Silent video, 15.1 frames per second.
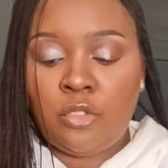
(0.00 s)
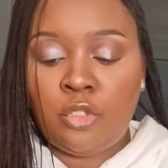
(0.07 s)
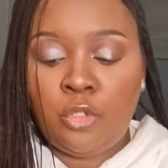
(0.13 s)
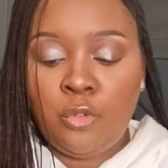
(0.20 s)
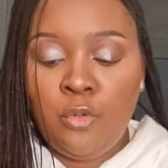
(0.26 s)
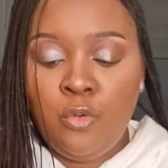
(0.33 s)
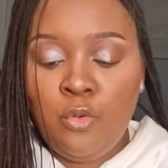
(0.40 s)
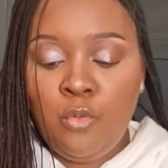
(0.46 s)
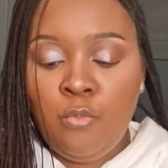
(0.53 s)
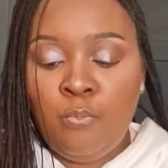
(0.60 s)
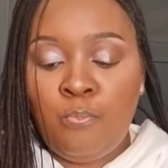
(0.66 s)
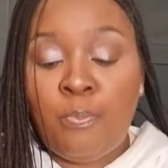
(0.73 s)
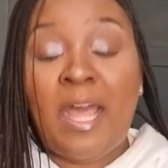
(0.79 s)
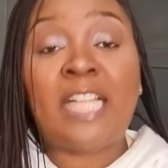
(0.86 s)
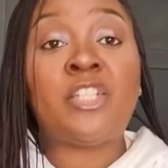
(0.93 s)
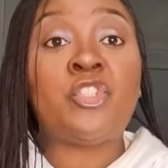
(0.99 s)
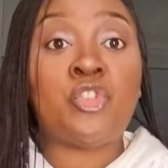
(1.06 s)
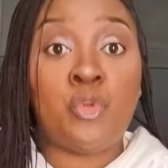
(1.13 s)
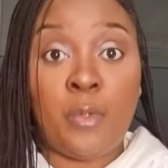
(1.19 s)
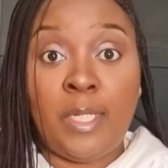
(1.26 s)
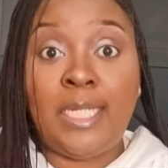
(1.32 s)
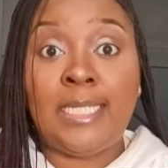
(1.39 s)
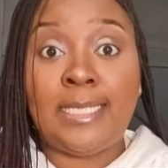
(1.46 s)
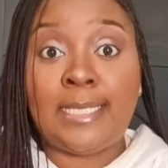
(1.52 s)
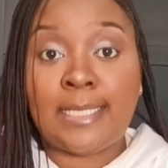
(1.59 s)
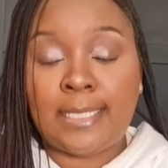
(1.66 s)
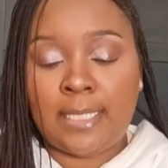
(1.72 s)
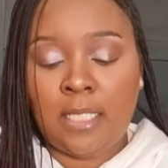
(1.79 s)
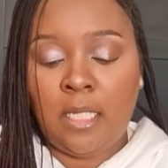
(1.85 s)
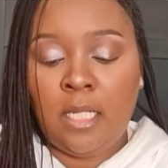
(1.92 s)
two batteries.
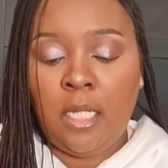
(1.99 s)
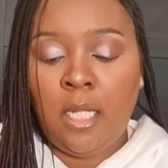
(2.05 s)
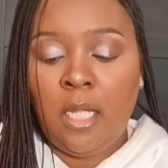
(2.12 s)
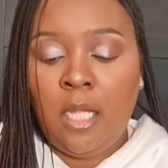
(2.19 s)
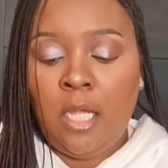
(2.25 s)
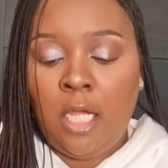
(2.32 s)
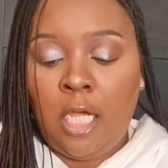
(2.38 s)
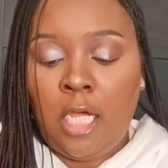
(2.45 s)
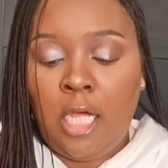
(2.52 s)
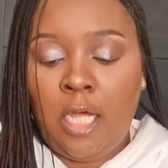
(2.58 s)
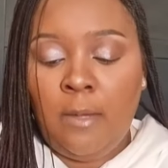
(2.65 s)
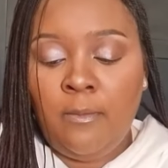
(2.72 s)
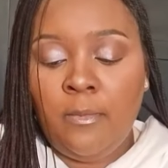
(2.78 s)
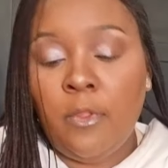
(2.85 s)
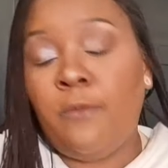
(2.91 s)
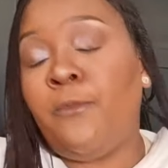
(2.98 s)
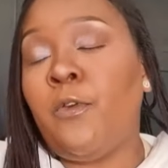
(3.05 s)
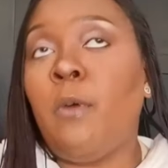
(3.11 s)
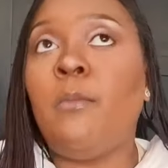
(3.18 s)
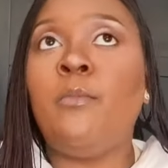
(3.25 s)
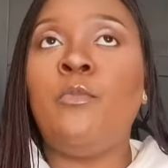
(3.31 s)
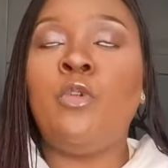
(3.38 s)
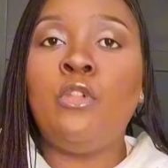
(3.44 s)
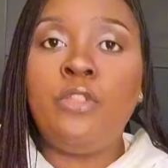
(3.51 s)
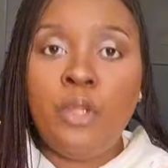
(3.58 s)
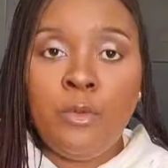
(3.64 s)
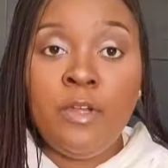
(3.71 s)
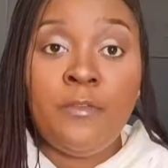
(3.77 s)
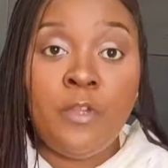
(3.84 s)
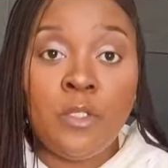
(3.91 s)
From the
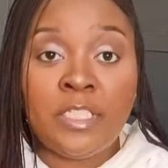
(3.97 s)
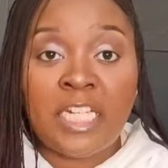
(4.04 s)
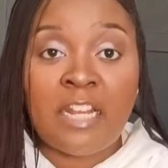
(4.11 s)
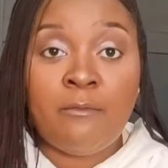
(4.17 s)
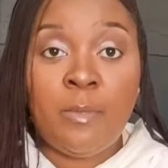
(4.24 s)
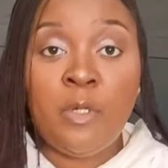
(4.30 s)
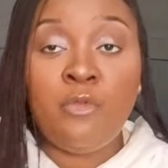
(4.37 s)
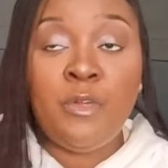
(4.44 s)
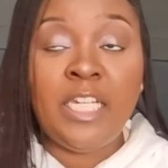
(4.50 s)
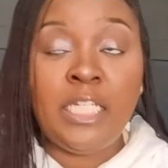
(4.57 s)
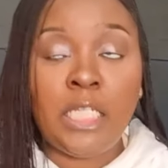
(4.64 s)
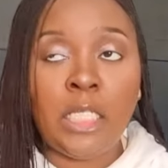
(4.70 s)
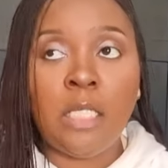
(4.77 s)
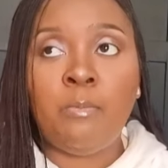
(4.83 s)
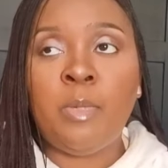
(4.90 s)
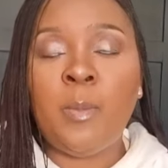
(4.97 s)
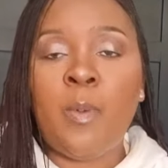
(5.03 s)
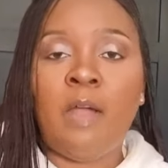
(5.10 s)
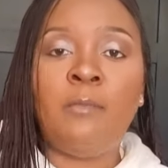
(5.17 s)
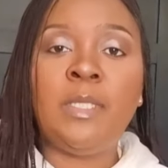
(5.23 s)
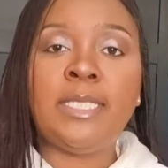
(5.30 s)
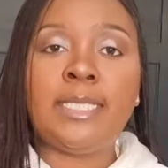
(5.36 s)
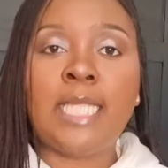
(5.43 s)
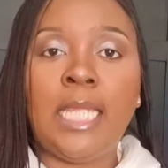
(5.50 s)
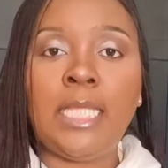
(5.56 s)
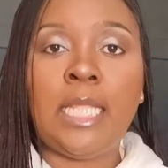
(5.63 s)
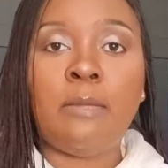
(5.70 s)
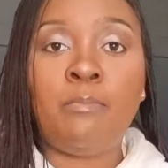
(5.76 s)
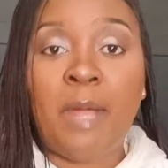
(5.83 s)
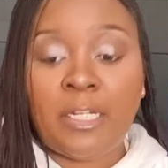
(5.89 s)
reviews that I've been reading, people have been saying
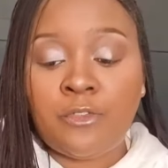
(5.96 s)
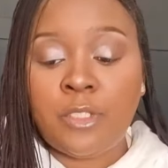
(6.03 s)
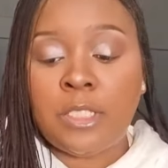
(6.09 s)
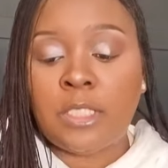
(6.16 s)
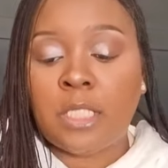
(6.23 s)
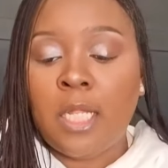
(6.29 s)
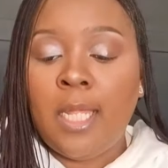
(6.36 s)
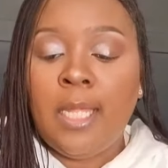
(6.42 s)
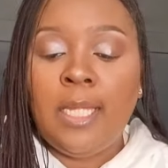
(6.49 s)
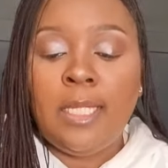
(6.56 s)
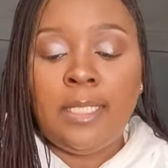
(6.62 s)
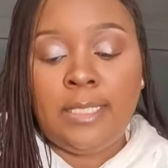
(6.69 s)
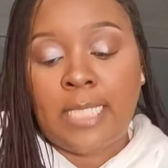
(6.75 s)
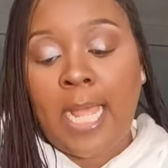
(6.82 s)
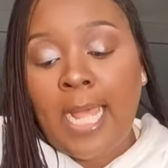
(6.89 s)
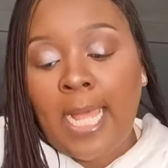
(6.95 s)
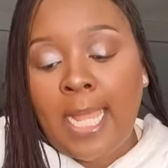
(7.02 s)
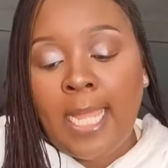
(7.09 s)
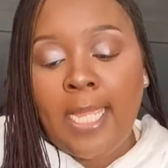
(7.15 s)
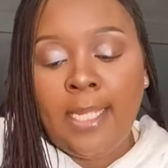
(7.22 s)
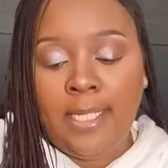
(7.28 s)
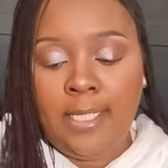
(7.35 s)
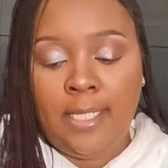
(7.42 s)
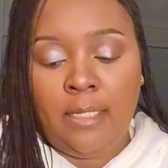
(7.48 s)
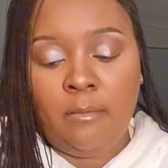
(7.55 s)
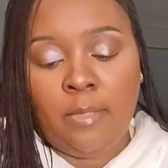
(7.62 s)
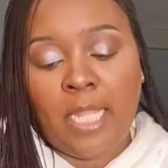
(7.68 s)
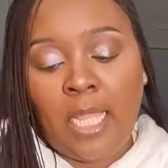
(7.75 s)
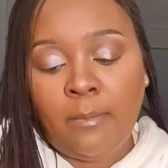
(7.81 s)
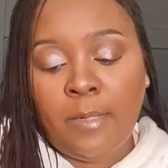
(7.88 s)
that batteries die and
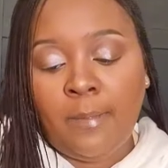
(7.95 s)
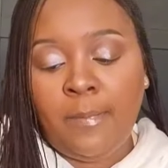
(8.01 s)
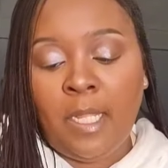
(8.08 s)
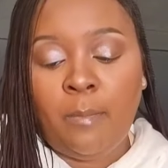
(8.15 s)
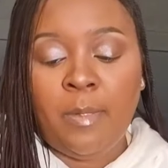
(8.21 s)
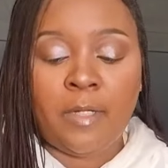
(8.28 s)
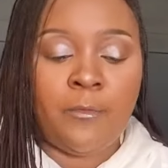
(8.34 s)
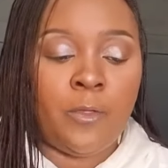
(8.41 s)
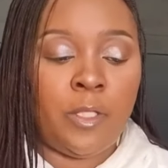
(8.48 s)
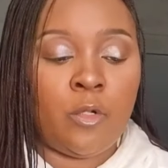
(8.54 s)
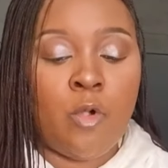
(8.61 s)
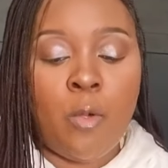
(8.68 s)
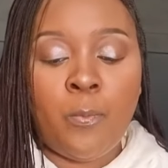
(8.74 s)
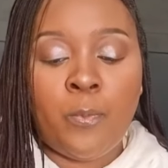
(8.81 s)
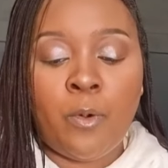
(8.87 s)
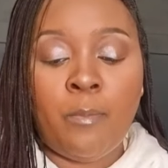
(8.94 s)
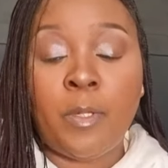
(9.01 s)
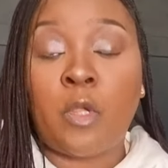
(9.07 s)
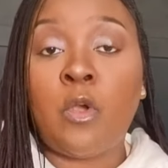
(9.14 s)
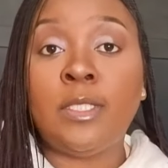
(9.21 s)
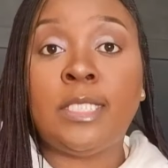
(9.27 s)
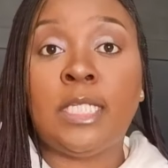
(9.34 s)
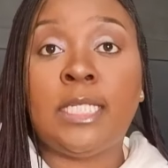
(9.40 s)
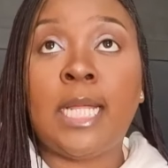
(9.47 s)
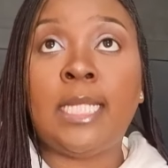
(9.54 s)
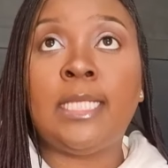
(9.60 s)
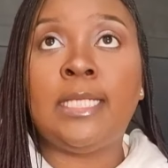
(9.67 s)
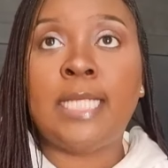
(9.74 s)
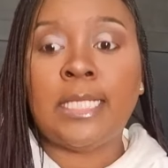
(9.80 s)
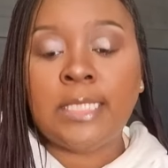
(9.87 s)
blah blah blah, but for the GoPro, because it
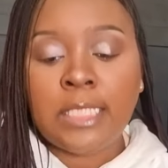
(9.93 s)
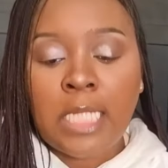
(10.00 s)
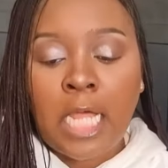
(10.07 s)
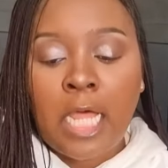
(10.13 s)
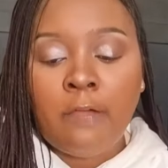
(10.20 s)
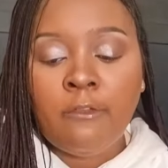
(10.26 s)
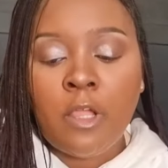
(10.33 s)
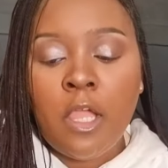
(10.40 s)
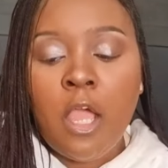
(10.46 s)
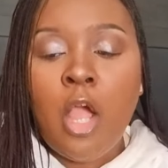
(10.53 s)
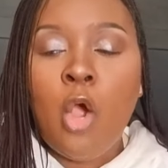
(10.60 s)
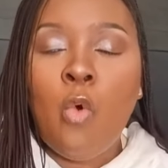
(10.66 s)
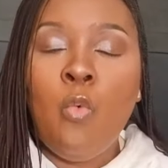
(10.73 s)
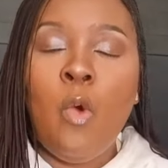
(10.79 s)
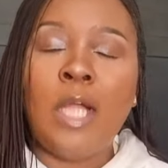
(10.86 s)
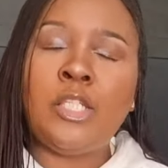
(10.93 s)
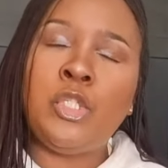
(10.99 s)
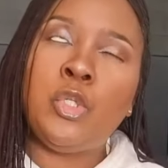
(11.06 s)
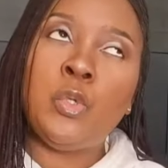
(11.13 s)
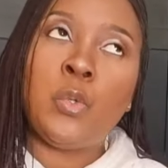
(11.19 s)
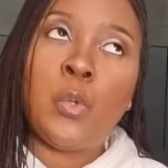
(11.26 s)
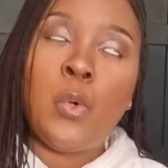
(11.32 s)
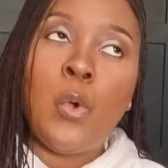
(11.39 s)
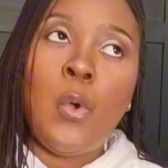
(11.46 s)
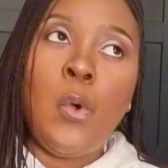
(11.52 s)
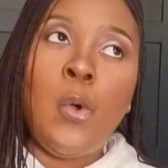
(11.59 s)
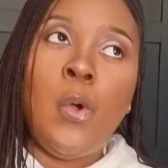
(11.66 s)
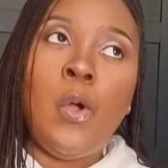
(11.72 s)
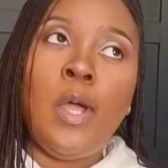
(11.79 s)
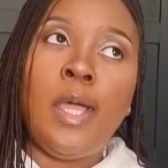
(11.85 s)
doesn't have what you
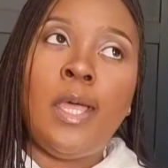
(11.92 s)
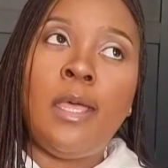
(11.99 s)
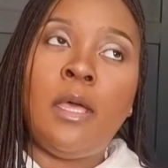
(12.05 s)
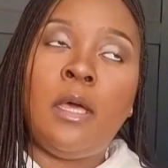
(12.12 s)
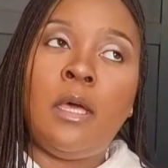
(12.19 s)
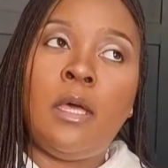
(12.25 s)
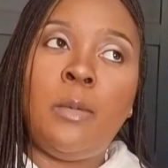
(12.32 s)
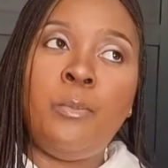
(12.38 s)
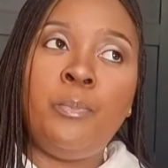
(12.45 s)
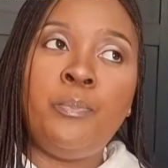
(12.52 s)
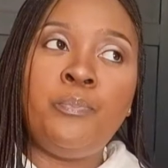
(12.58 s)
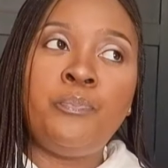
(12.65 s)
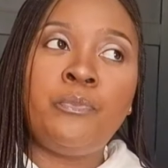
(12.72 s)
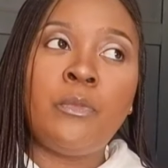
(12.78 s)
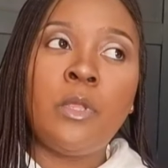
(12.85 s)
call a